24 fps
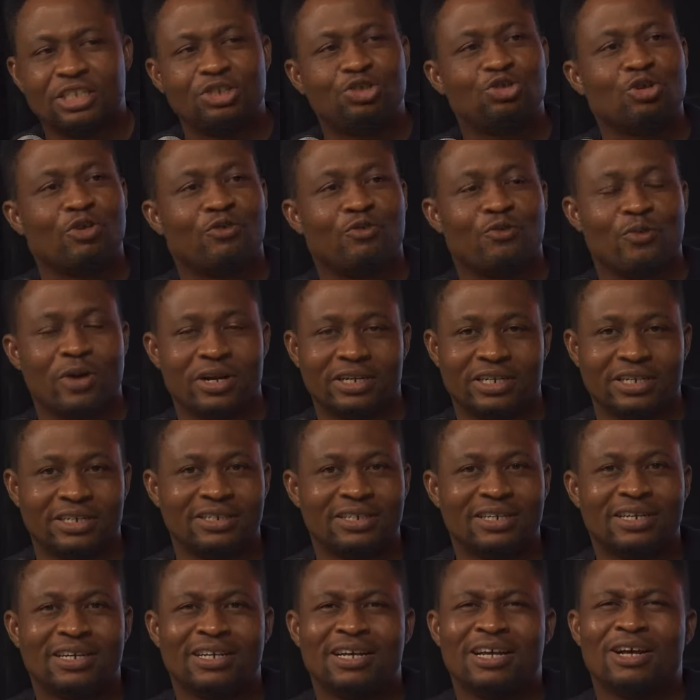the issue of wedding
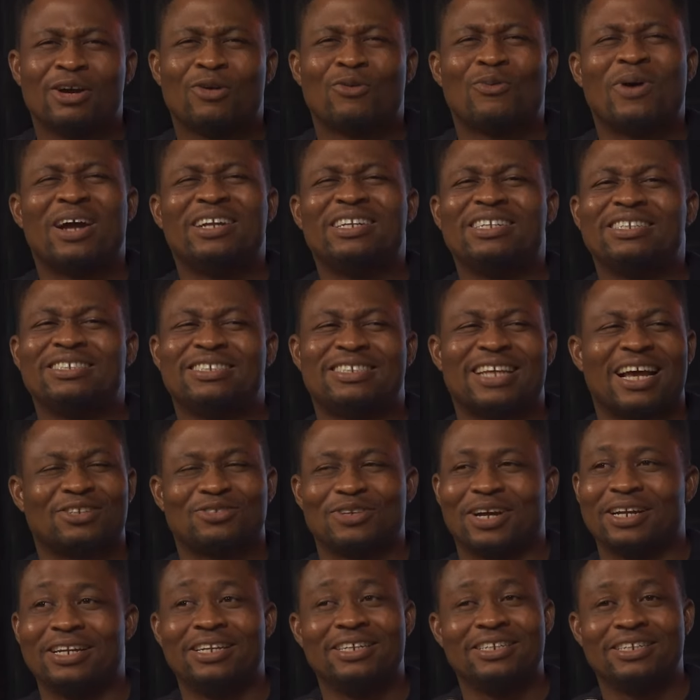is
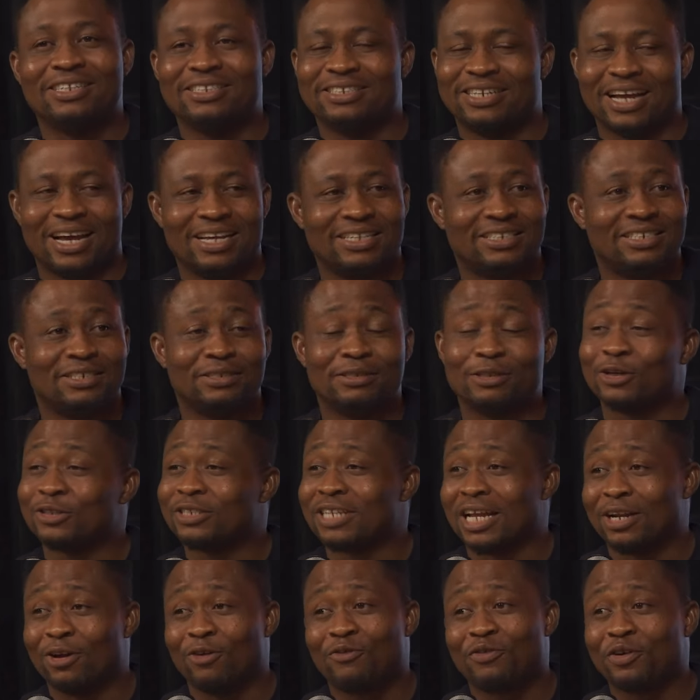actually dicey
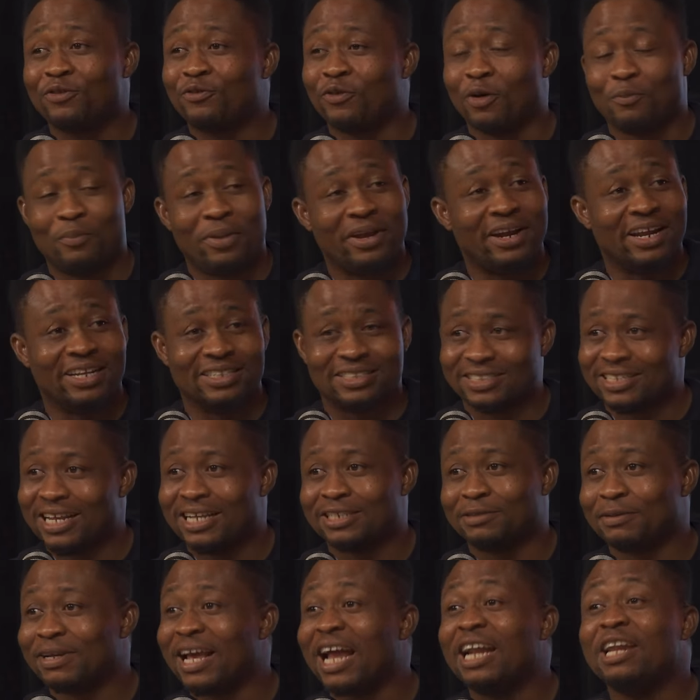because an offering for parents,
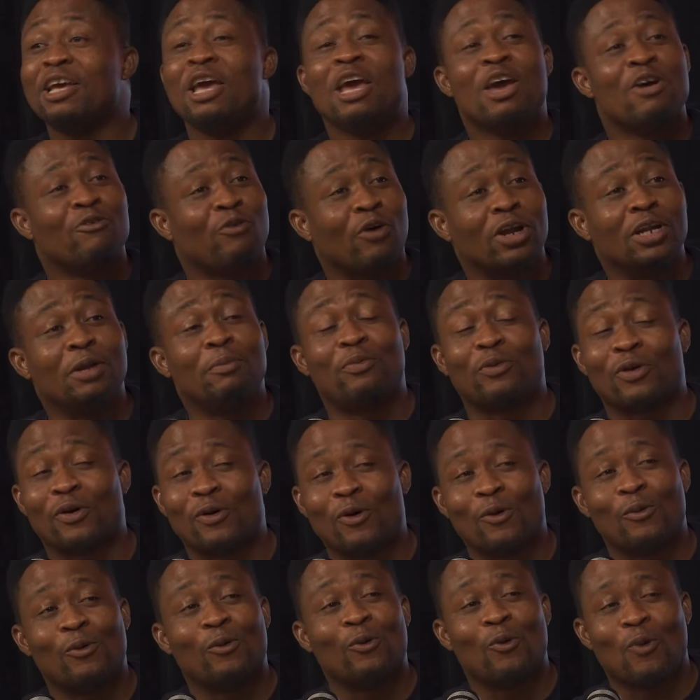especially for
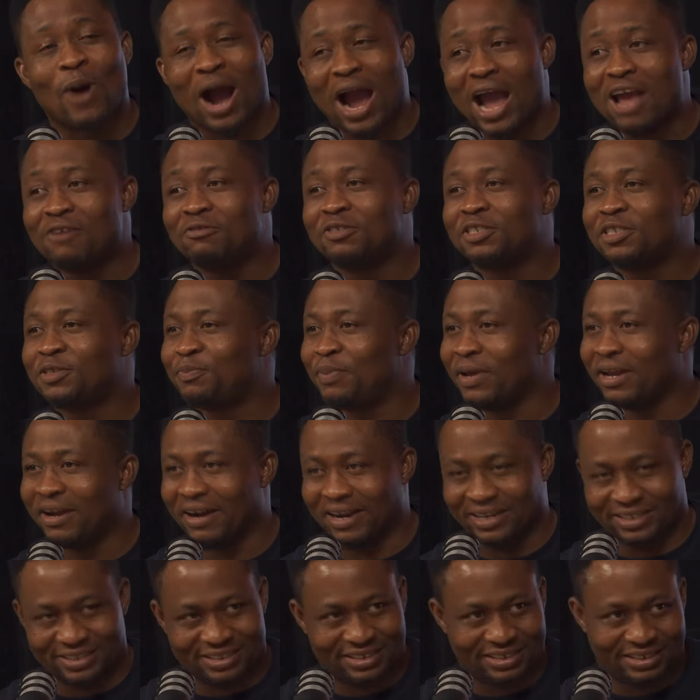the wife's
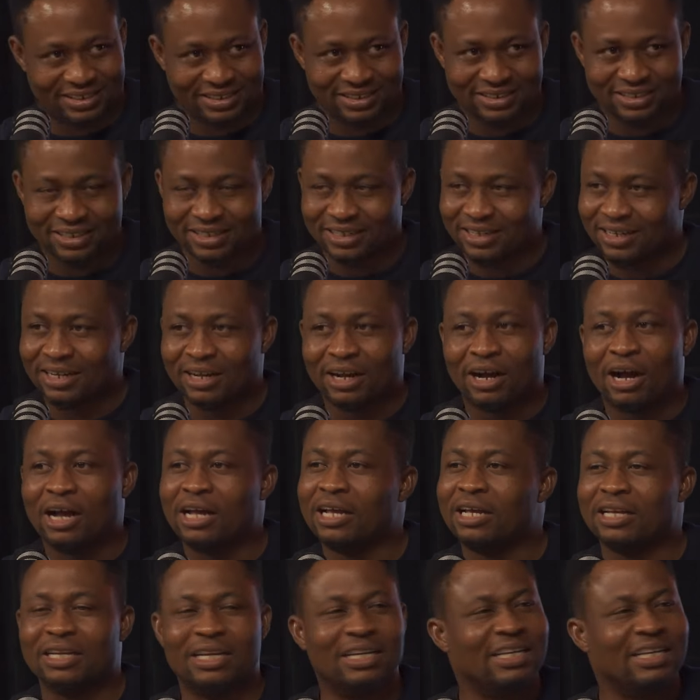parents. Yeah.